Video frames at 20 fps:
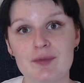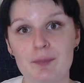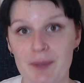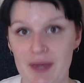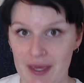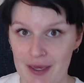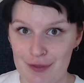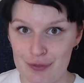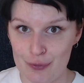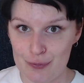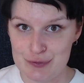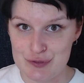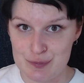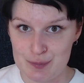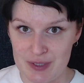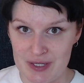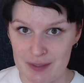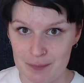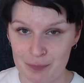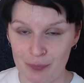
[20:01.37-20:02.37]
pay those
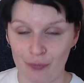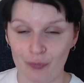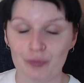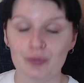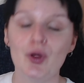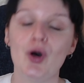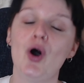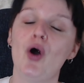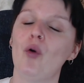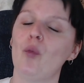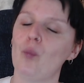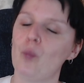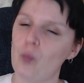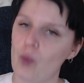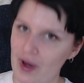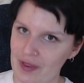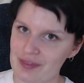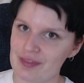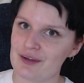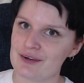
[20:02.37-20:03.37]
people
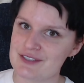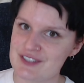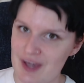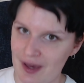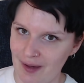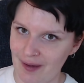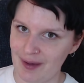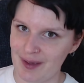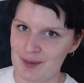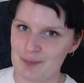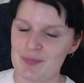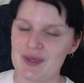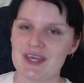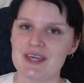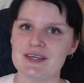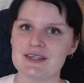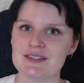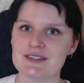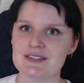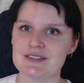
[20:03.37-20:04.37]
what their time
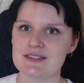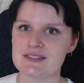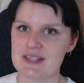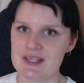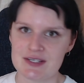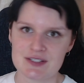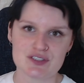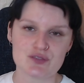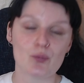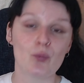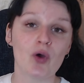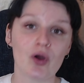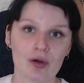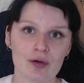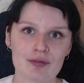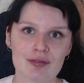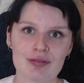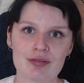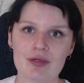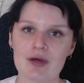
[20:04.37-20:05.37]
is
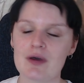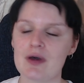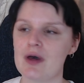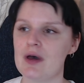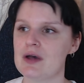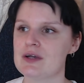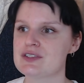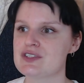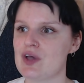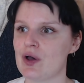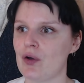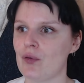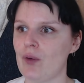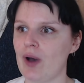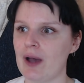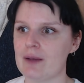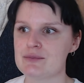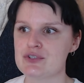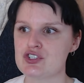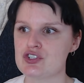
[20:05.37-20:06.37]
worth. So
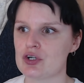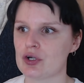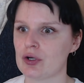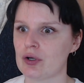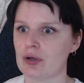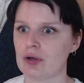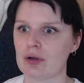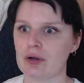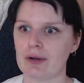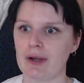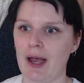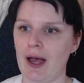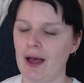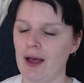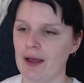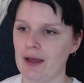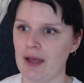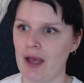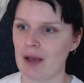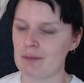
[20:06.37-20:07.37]
I'm sure
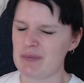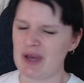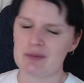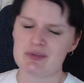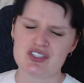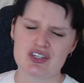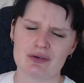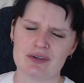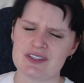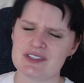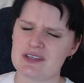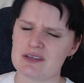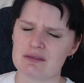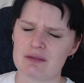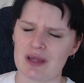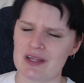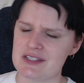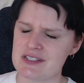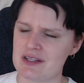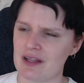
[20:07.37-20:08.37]

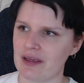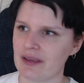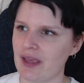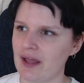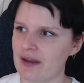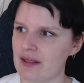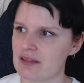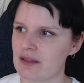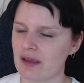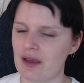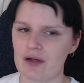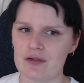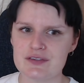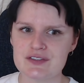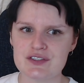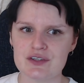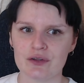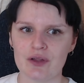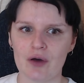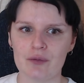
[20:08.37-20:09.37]
it's like anything else.
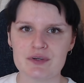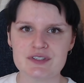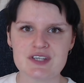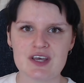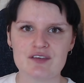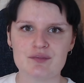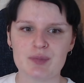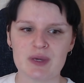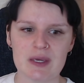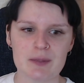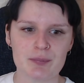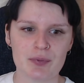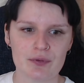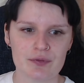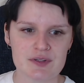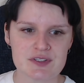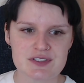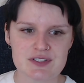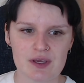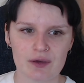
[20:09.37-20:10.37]
You'll always have people
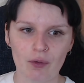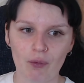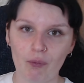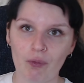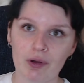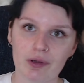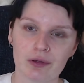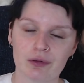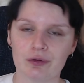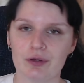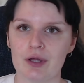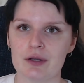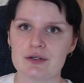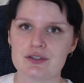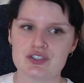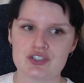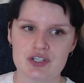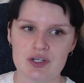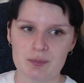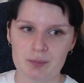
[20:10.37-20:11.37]
that say, "Oh, I can get it
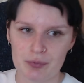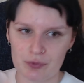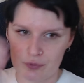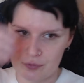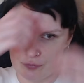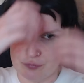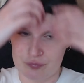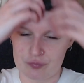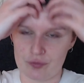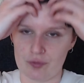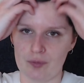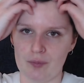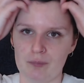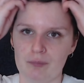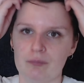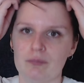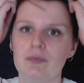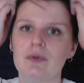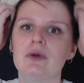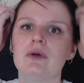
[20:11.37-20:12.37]
cheaper from